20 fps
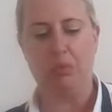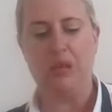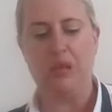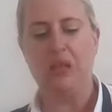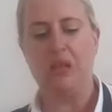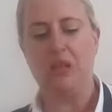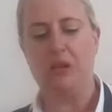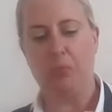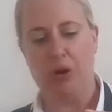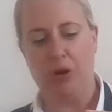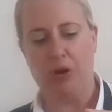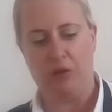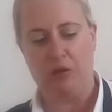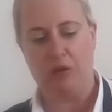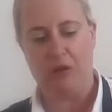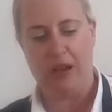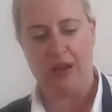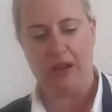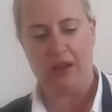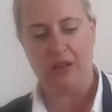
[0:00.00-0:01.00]
peak
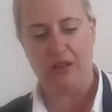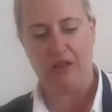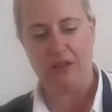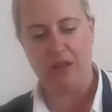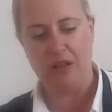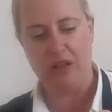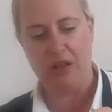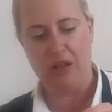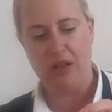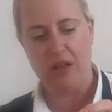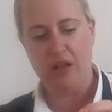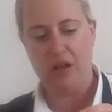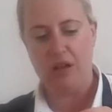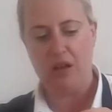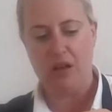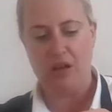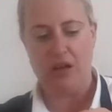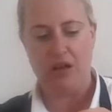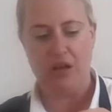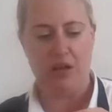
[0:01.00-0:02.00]
perfect.
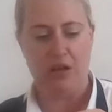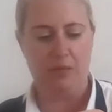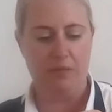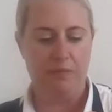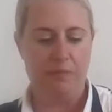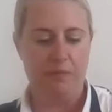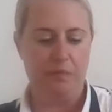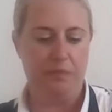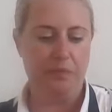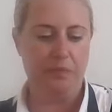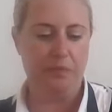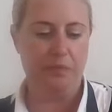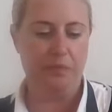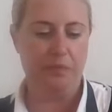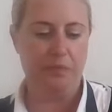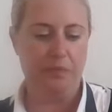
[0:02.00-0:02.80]
Um,